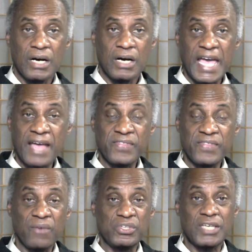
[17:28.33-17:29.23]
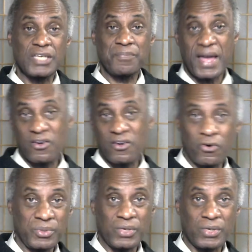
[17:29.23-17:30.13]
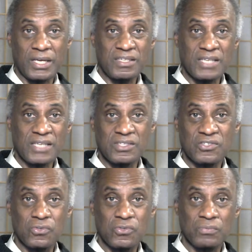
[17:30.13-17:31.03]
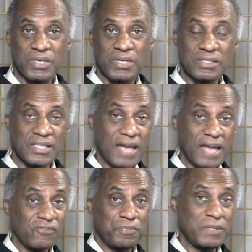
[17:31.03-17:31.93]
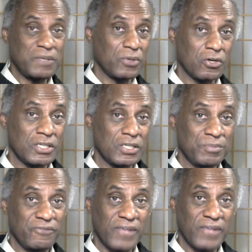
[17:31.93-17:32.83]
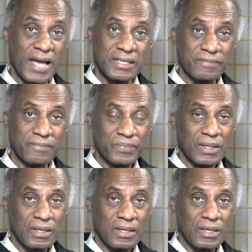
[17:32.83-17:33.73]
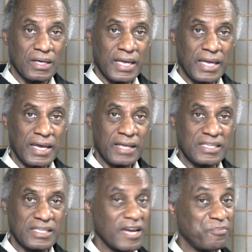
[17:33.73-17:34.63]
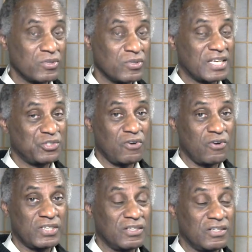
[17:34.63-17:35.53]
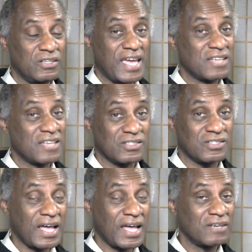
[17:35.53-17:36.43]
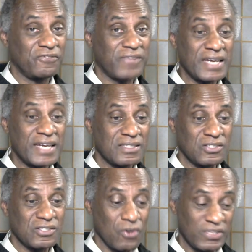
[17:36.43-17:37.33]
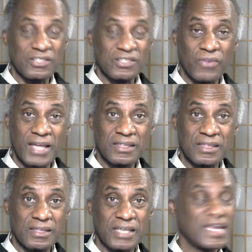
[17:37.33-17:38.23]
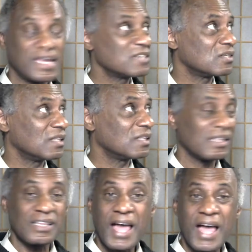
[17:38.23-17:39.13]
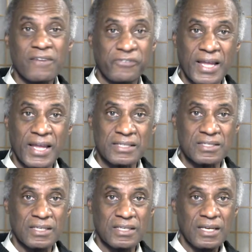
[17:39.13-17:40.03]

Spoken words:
And then when you get back home, you want to get tested too, because a lot of you people are going to be flying. And the airports, as you already know, they canceled a lot of flights. You already know that. They canceled a lot of flights.